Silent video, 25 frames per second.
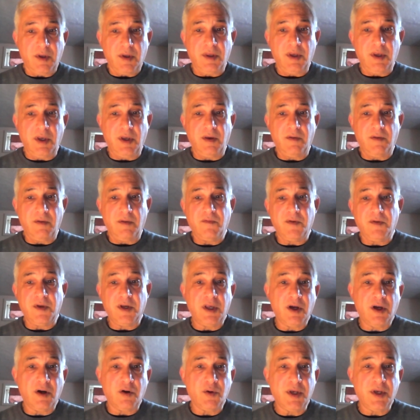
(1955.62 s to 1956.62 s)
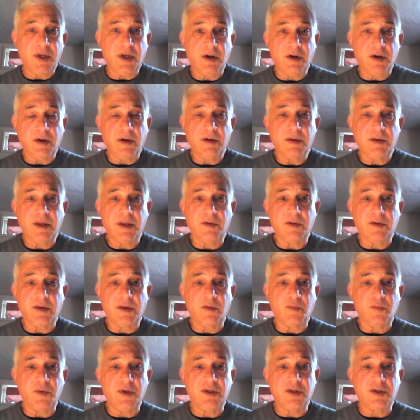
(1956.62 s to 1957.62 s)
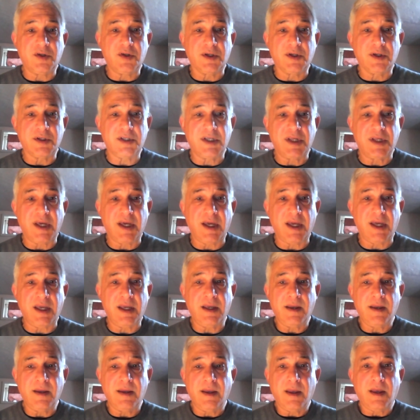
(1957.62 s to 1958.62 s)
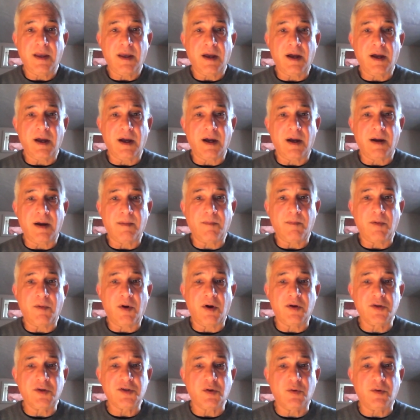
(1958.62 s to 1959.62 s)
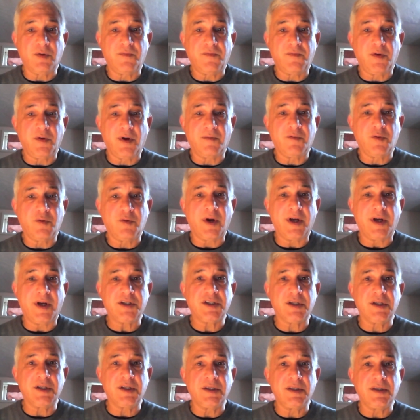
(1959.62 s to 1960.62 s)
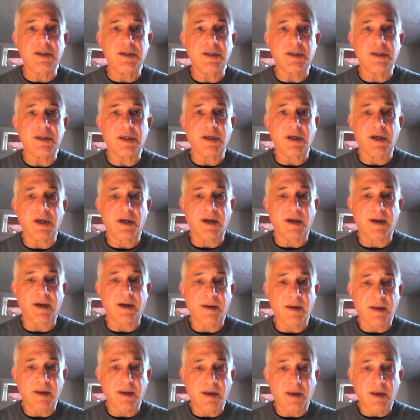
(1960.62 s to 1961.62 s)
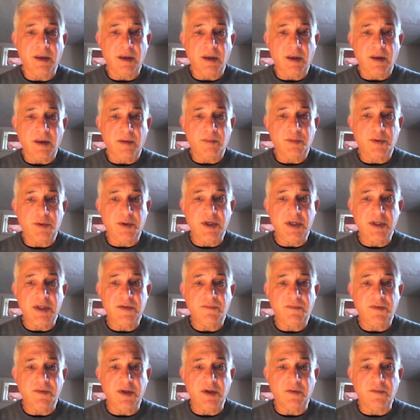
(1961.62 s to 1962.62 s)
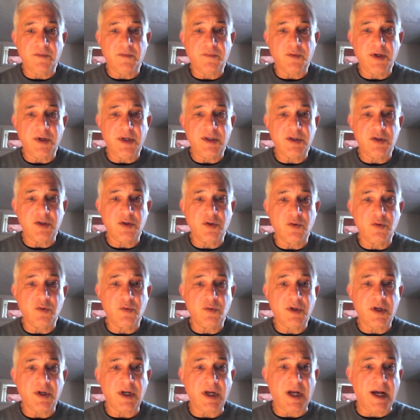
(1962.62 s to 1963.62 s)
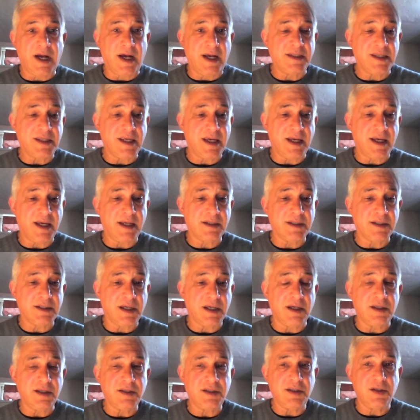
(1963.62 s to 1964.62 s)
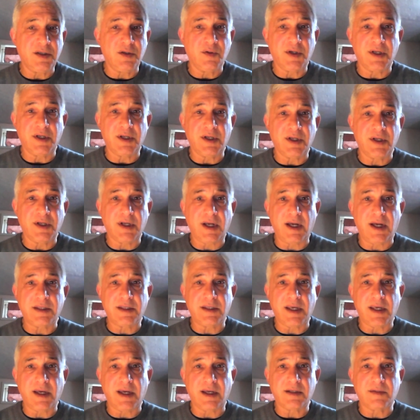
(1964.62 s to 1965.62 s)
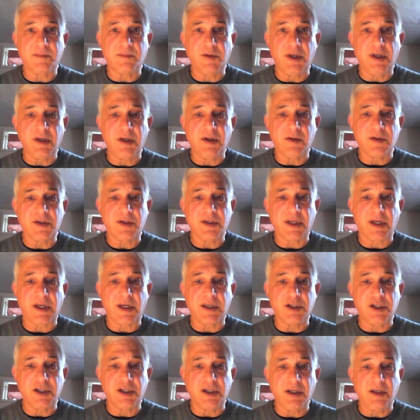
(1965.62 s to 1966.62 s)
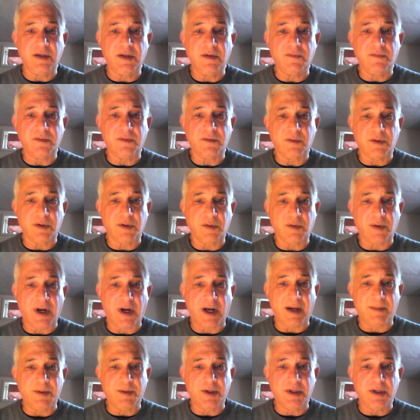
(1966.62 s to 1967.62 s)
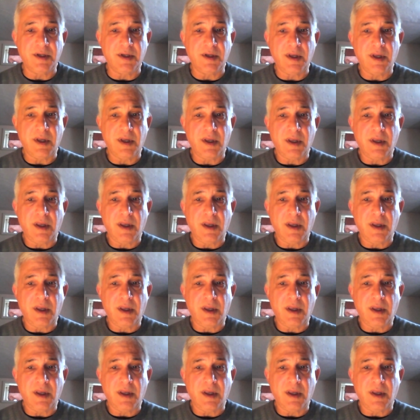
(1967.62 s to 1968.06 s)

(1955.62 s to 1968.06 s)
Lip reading: the video here that we took today. Also, if you have questions, please feel free to contact us. You can contact me or Sanjeev or Robin.